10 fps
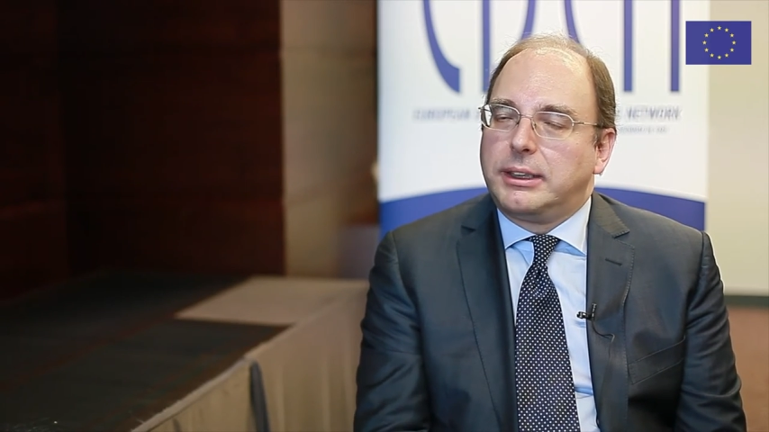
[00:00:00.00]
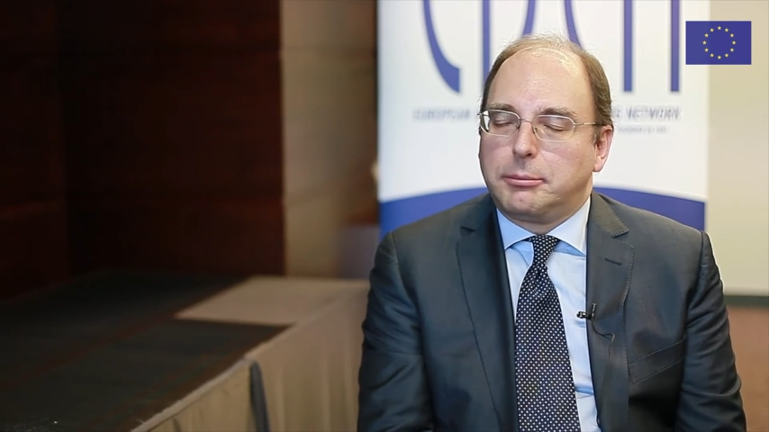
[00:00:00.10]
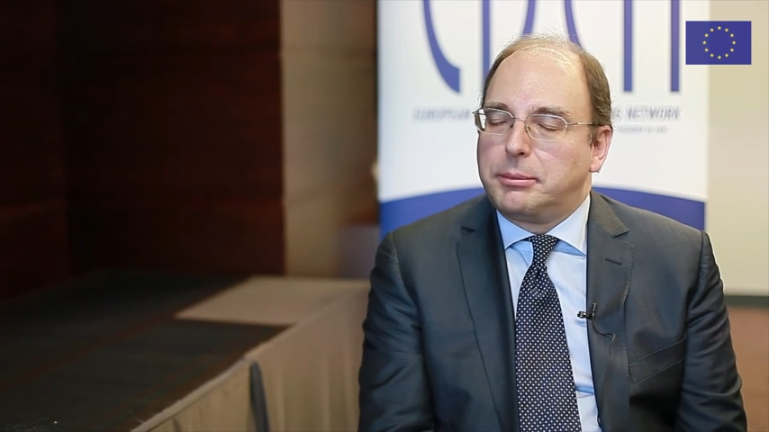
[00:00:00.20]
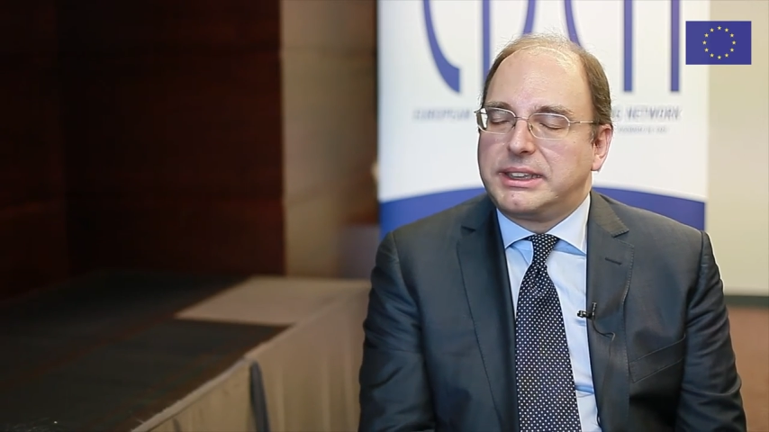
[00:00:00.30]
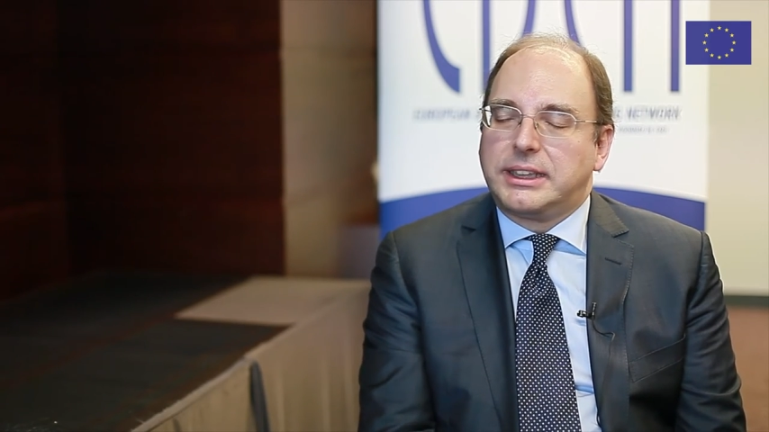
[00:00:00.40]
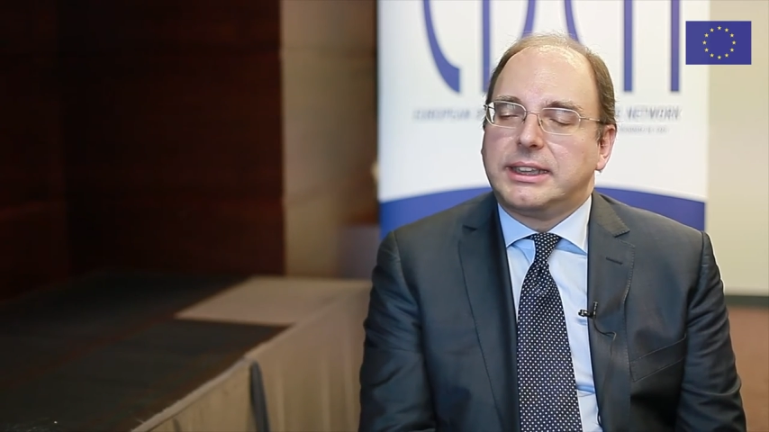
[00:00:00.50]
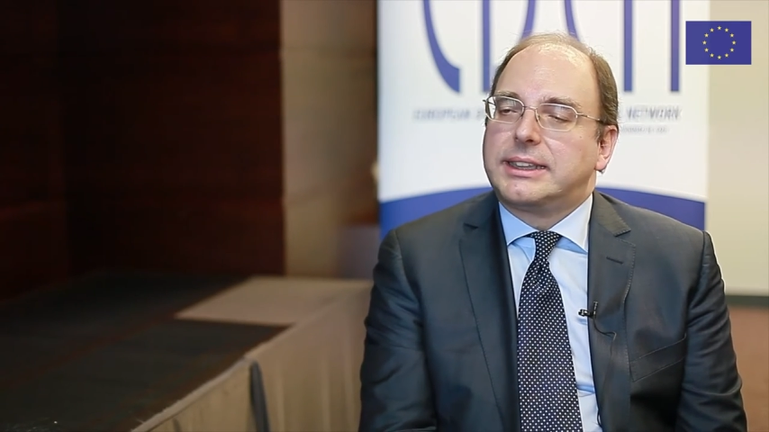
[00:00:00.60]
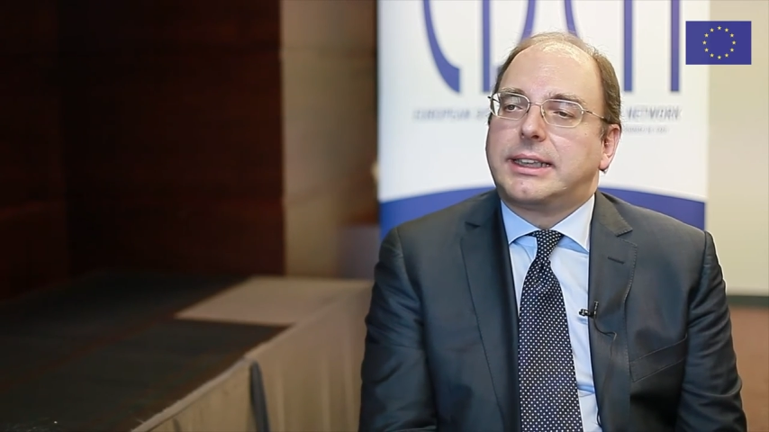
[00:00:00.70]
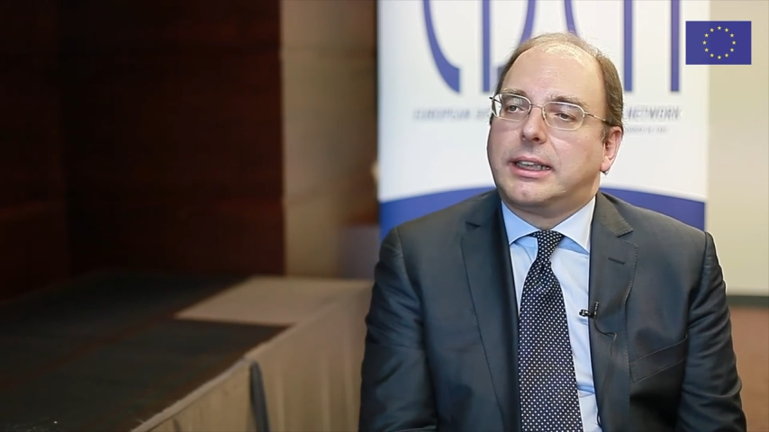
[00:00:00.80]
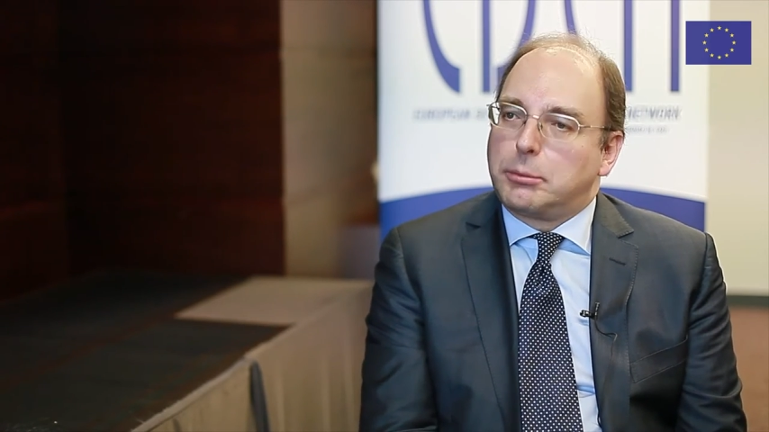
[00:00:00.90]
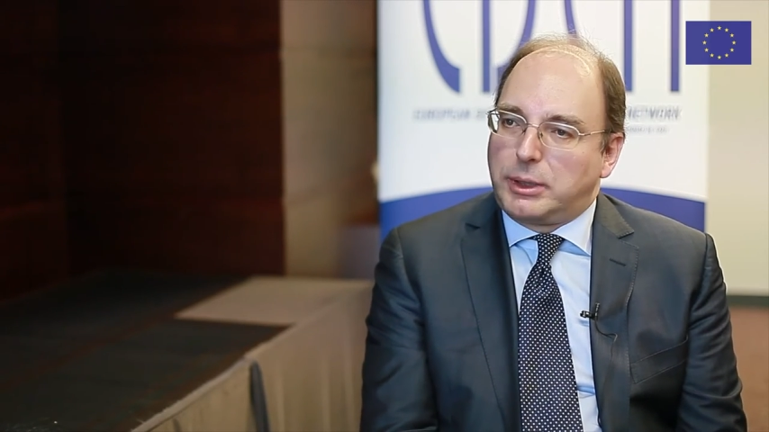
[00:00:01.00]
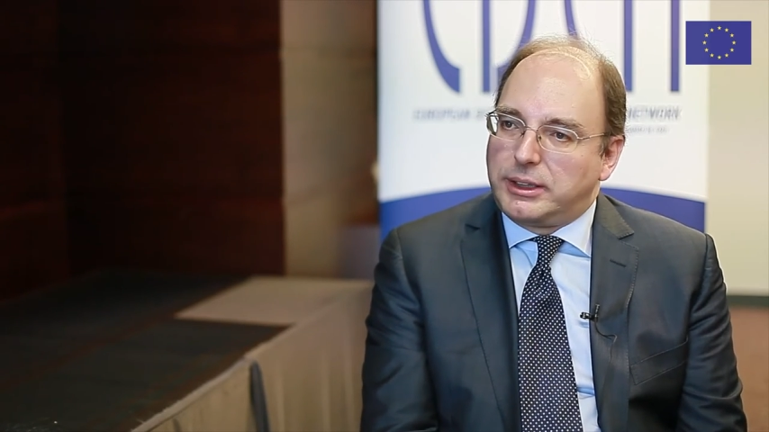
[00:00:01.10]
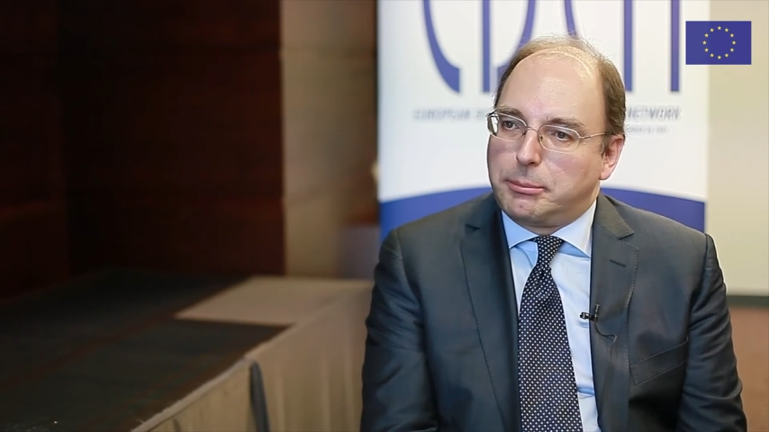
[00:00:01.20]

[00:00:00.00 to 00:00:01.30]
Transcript: basically celebrate the